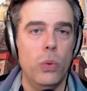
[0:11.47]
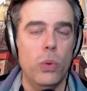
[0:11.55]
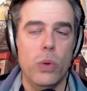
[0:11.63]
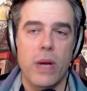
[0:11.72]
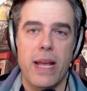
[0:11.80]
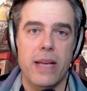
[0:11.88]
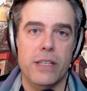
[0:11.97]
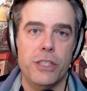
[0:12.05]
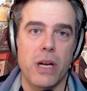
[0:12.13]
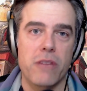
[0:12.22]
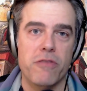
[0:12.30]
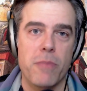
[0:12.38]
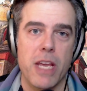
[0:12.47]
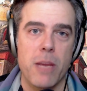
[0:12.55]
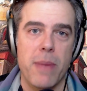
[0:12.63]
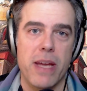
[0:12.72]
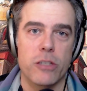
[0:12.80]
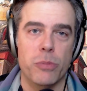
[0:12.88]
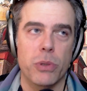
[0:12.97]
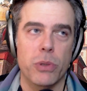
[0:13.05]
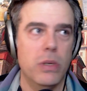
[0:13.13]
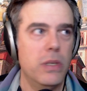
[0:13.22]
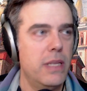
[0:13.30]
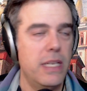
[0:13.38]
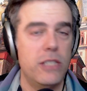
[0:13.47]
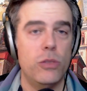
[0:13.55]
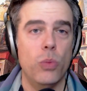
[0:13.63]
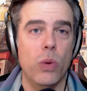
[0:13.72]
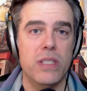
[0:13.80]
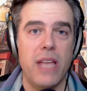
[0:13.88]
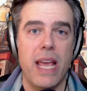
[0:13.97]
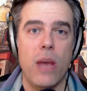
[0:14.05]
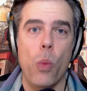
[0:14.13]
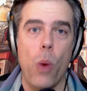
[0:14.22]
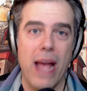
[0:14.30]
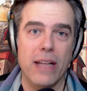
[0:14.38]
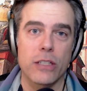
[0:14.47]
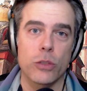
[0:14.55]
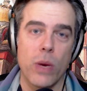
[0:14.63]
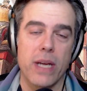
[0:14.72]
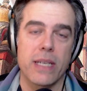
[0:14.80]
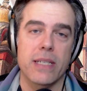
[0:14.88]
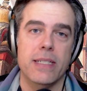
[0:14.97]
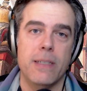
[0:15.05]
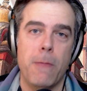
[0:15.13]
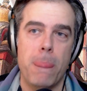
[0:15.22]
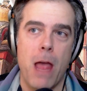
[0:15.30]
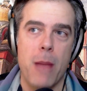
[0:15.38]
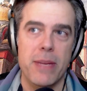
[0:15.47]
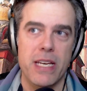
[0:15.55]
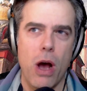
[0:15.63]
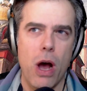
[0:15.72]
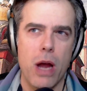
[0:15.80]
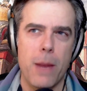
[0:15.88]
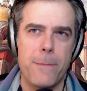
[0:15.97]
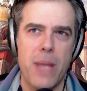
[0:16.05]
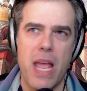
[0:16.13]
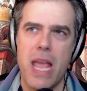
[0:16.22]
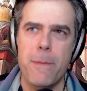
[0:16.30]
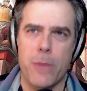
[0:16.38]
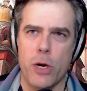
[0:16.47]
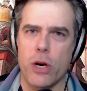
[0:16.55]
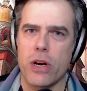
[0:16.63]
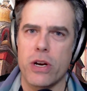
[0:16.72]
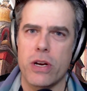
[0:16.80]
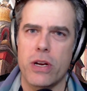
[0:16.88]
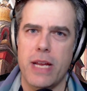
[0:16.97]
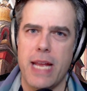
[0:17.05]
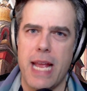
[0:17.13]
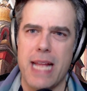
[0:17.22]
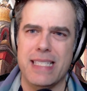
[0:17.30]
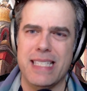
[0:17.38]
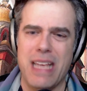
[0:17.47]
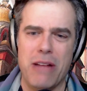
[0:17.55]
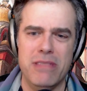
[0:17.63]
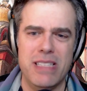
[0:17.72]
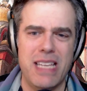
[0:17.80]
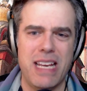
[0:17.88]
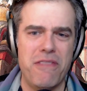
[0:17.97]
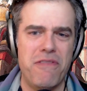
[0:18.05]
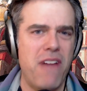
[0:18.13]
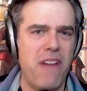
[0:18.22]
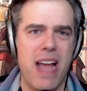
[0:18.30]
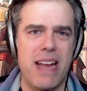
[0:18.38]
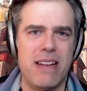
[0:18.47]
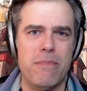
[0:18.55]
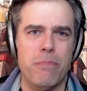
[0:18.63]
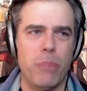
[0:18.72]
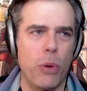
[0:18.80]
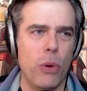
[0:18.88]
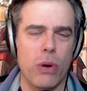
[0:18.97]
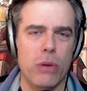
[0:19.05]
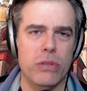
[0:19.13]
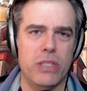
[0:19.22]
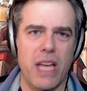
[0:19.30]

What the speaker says: Ooh, hey, Sean from the Commander's Brew. This was a wild one. I mean, on paper, it sounds like a fine Boros